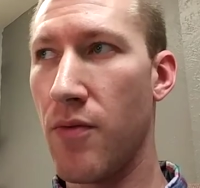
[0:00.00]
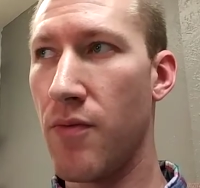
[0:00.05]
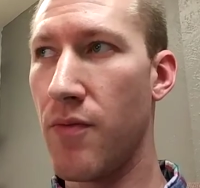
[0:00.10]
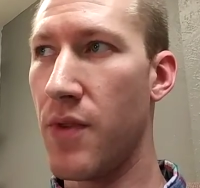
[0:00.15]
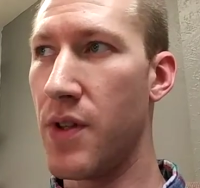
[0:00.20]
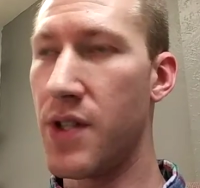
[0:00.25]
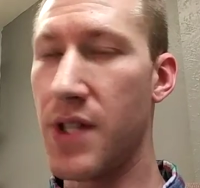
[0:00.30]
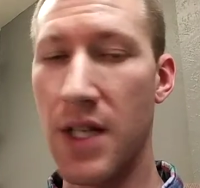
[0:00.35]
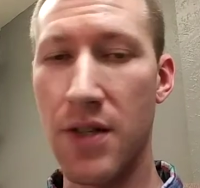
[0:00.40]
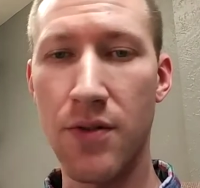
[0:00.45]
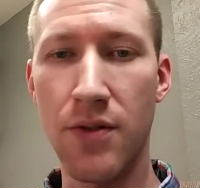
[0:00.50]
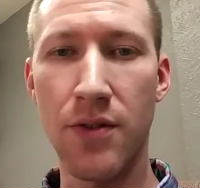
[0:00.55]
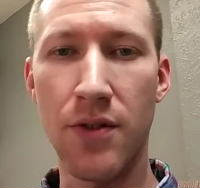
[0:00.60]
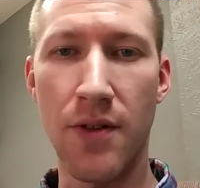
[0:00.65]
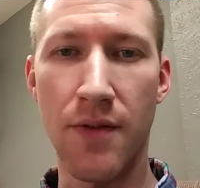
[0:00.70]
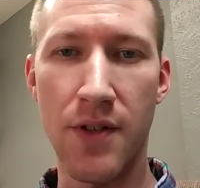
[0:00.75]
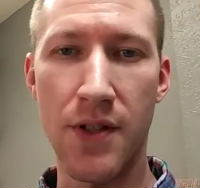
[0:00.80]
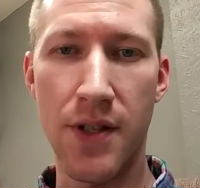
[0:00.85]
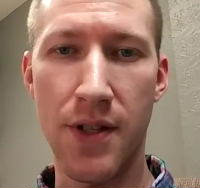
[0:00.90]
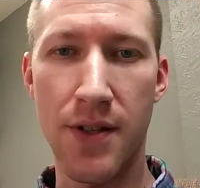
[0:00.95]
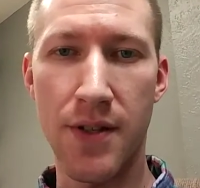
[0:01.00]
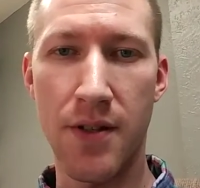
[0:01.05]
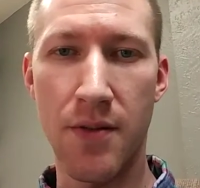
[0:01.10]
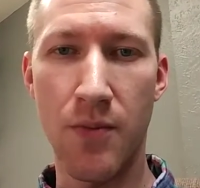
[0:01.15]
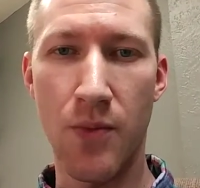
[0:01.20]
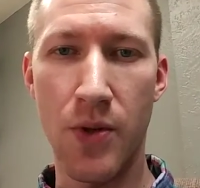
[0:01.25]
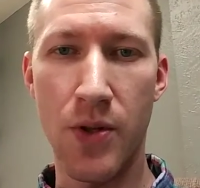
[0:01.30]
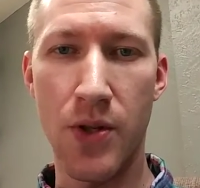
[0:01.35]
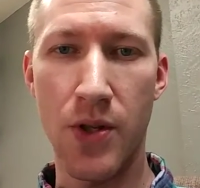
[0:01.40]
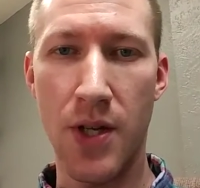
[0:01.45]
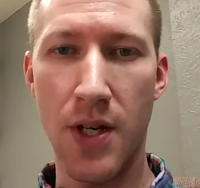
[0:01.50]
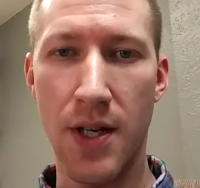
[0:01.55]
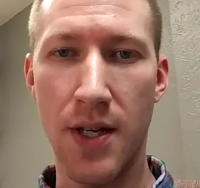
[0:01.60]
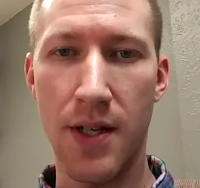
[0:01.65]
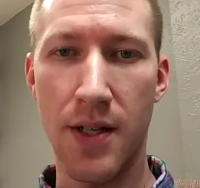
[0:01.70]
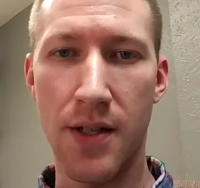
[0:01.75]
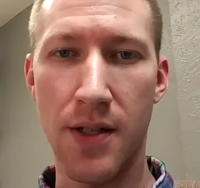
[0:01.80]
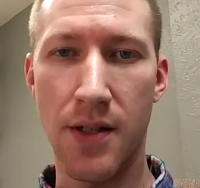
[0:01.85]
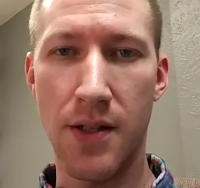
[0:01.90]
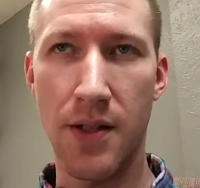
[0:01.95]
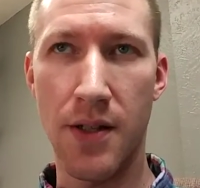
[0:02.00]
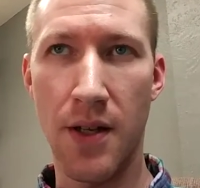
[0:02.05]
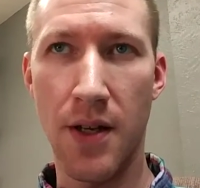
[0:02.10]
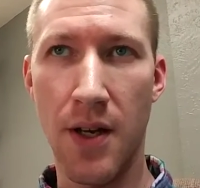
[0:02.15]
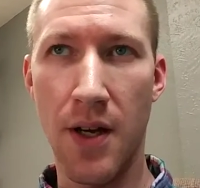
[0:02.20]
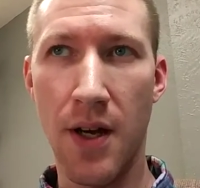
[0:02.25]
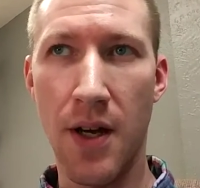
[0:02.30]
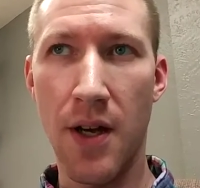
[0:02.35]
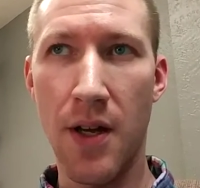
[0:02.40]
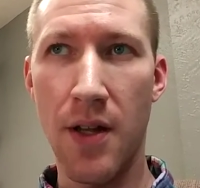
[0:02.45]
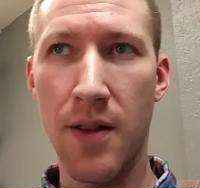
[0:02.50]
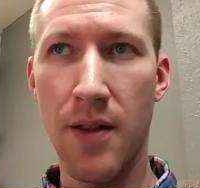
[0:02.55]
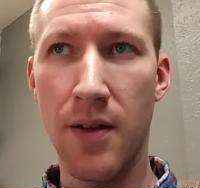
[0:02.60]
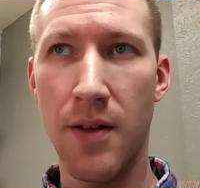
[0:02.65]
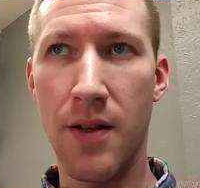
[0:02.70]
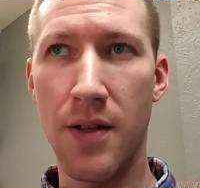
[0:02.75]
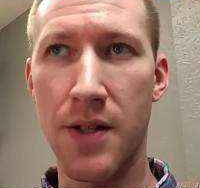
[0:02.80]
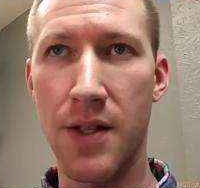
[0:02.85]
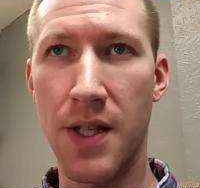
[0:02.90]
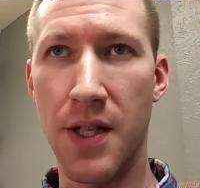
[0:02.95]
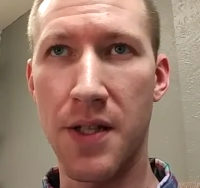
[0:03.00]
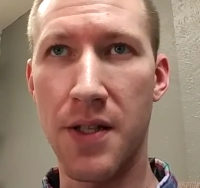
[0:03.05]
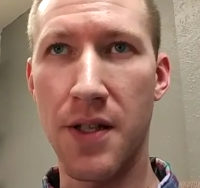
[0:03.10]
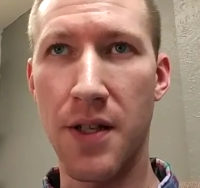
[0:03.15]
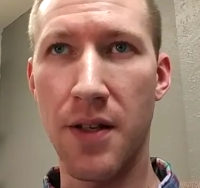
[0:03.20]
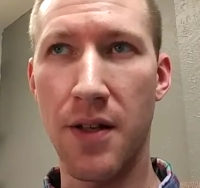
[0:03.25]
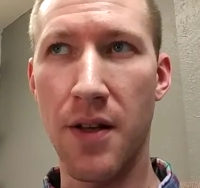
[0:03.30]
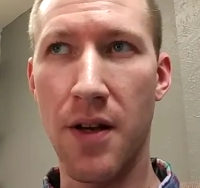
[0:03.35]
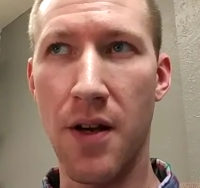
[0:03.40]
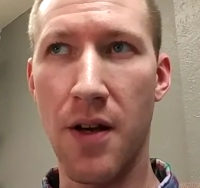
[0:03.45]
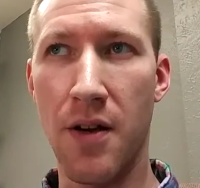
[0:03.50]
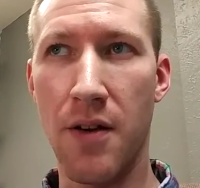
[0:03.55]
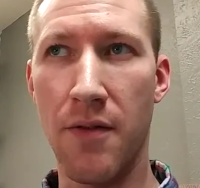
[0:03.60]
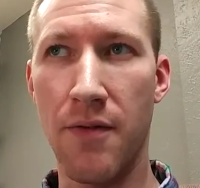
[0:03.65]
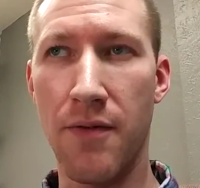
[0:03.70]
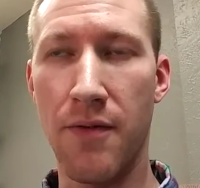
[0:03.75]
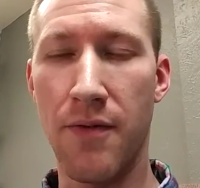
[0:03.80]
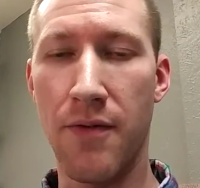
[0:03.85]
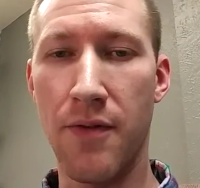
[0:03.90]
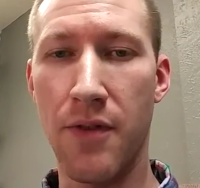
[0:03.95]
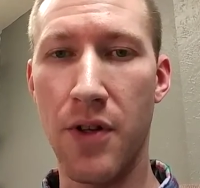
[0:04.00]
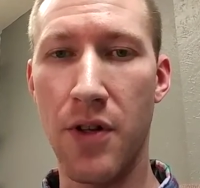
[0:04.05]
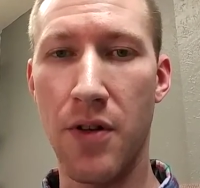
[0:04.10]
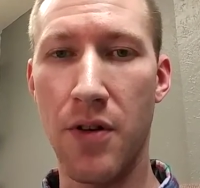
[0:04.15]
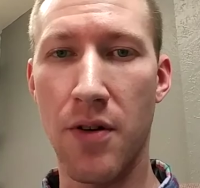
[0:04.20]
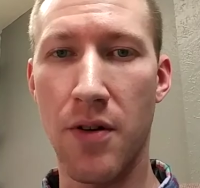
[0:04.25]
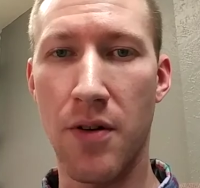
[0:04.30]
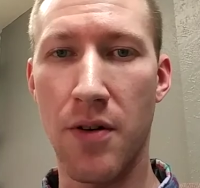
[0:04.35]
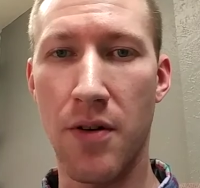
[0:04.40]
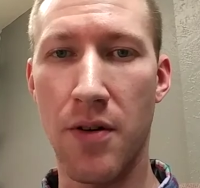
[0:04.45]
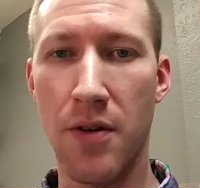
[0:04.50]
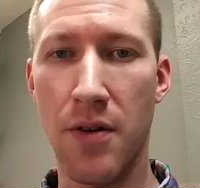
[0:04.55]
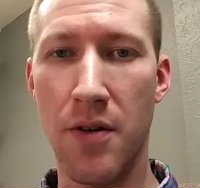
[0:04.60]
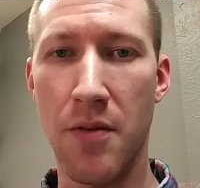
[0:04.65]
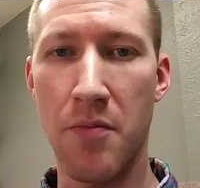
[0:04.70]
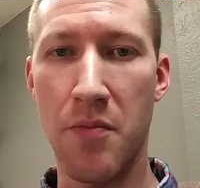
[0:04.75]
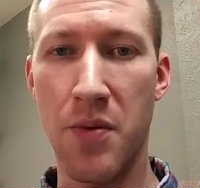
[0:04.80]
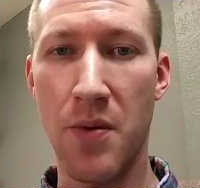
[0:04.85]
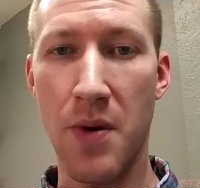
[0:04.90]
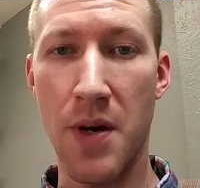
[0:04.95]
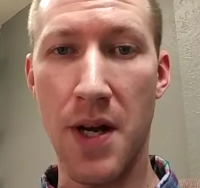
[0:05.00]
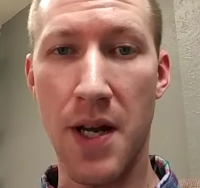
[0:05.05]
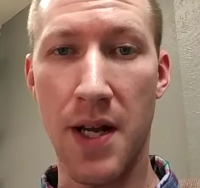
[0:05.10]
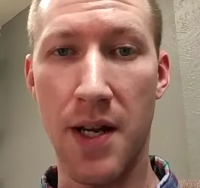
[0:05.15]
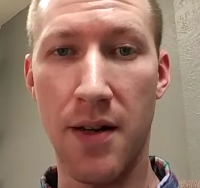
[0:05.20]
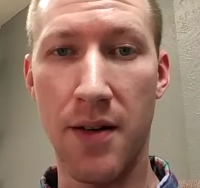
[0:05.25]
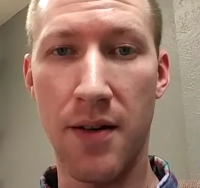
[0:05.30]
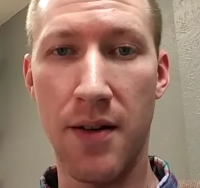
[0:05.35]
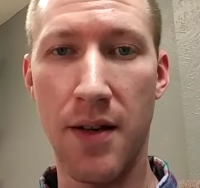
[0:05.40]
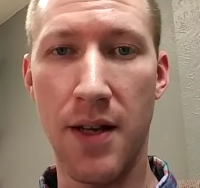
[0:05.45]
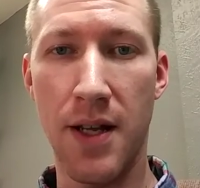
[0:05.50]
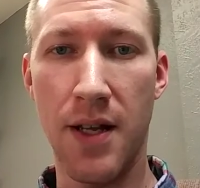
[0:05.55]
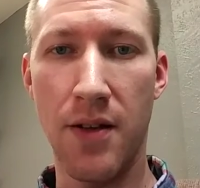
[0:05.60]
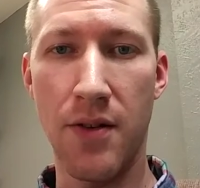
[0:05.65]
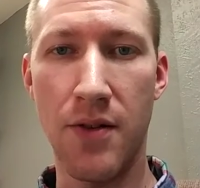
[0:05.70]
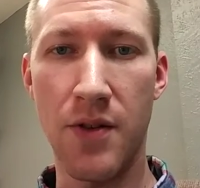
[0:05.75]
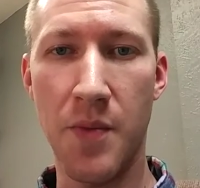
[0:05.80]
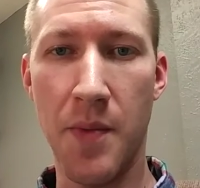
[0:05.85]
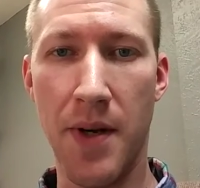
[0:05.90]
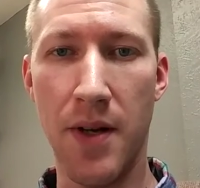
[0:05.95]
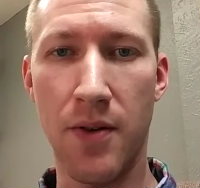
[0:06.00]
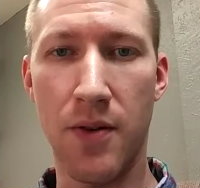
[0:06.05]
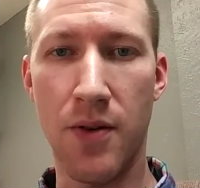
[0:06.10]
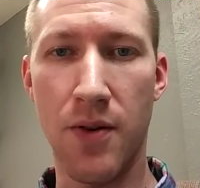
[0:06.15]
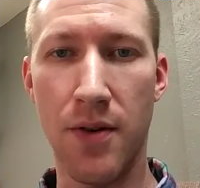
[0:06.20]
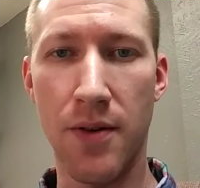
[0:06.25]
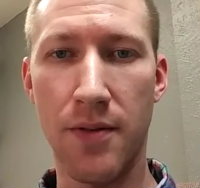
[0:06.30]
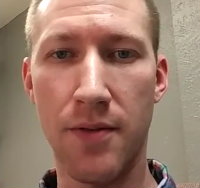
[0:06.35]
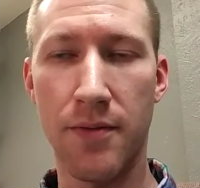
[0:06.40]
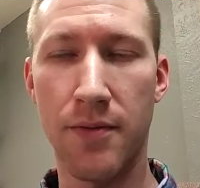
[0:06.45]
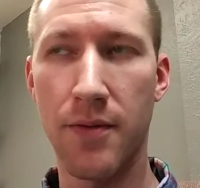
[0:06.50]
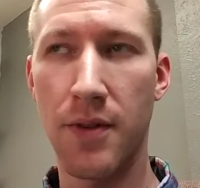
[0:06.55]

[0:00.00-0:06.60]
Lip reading: the central nervous system, which is consisted of your brain and your spinal cord,